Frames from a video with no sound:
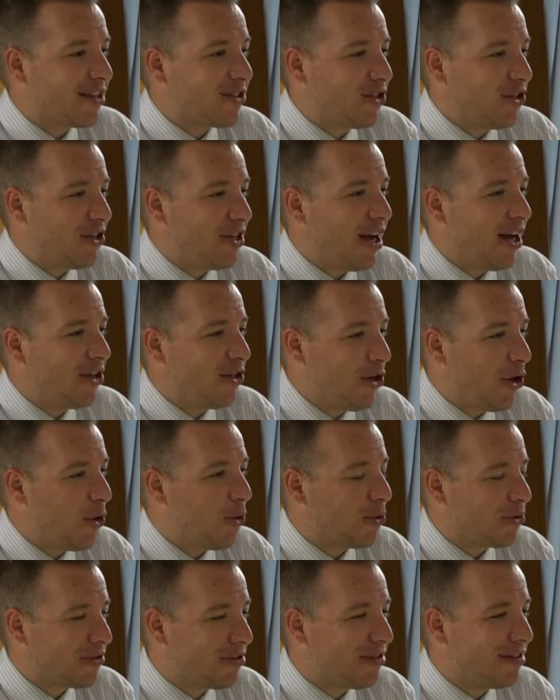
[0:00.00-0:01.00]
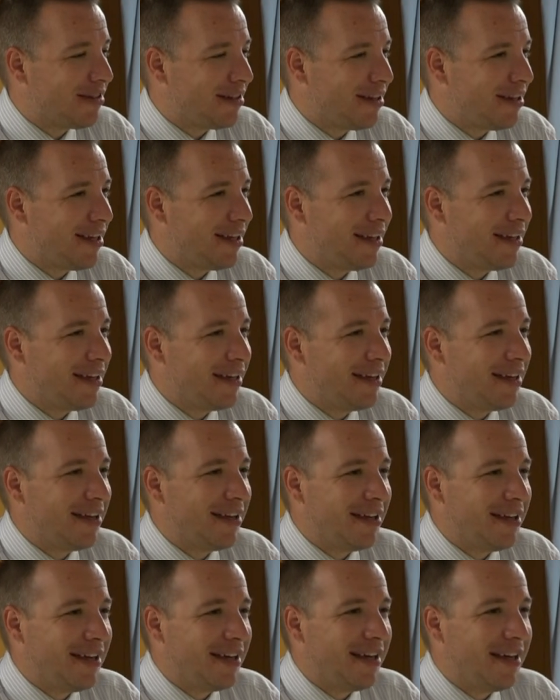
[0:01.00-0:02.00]
so you're not yoked.
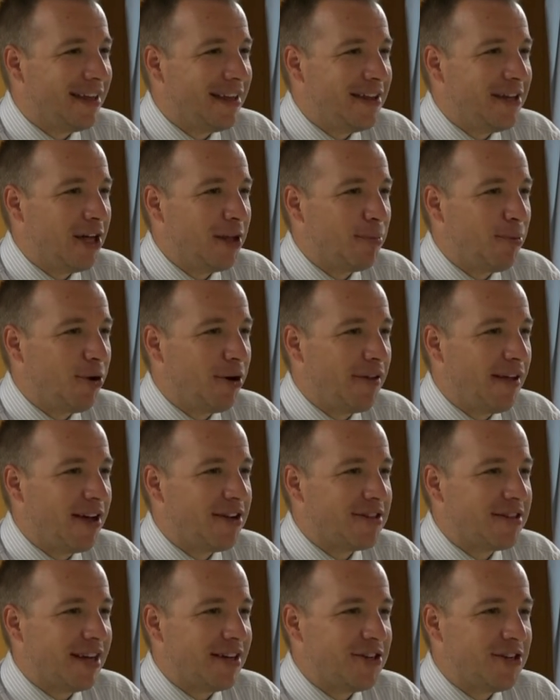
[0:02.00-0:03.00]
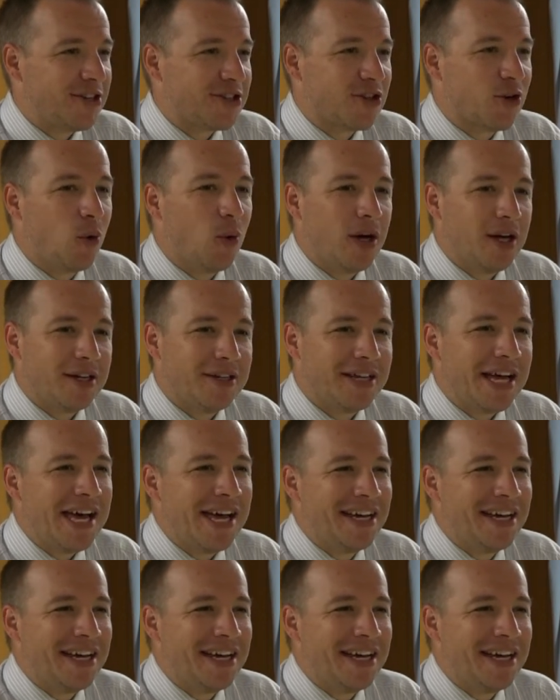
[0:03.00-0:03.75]
And the other part of that is that just quit.